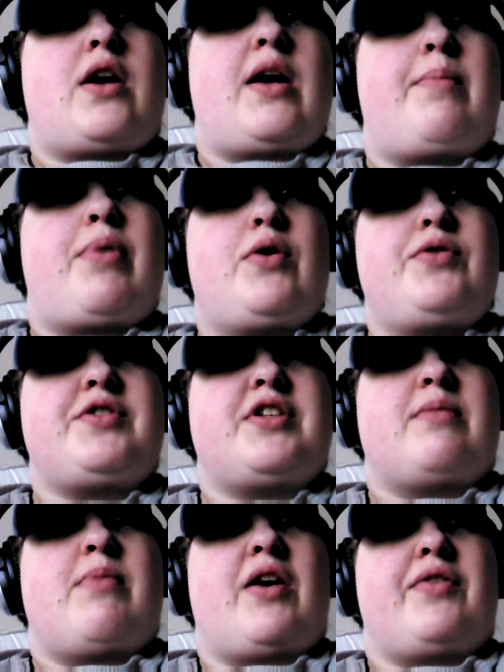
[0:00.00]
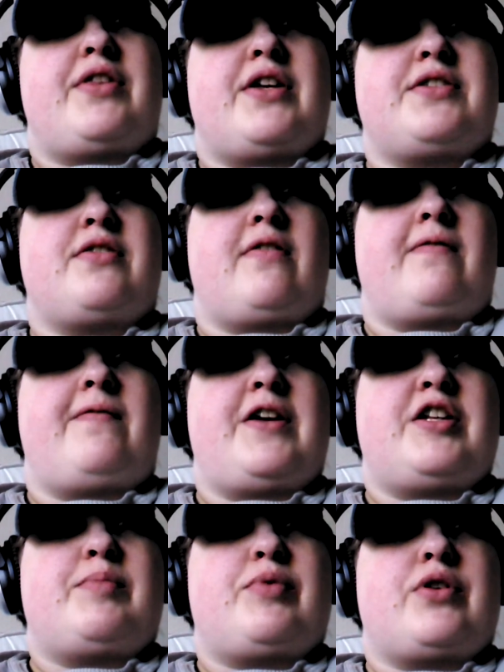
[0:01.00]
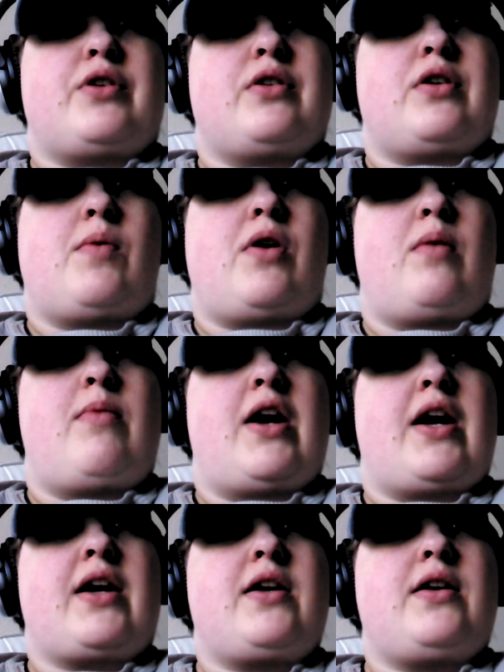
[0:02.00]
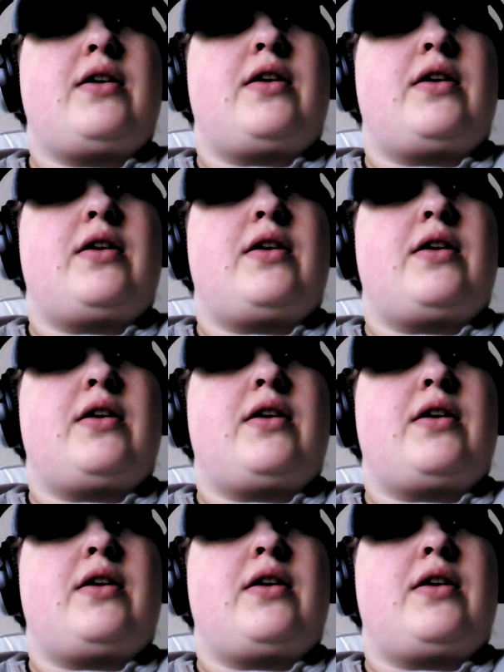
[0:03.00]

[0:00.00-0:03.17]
I posted about this on Facebook a while back,